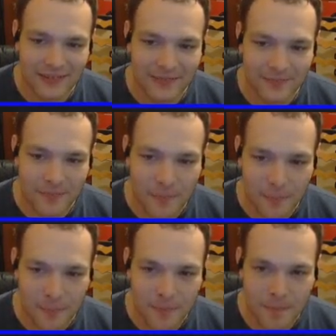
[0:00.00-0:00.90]

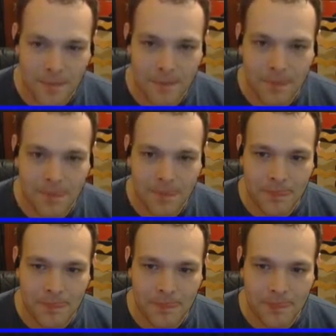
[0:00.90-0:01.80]

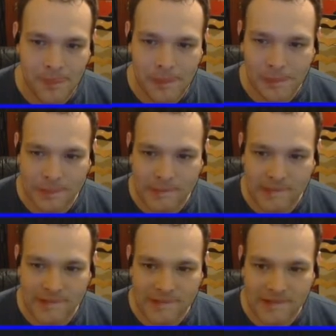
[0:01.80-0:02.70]

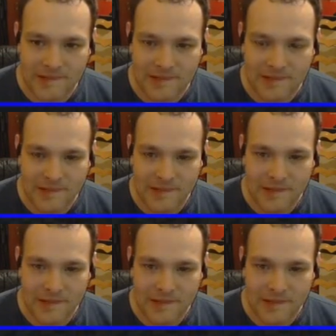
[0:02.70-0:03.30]
Nobody speaks.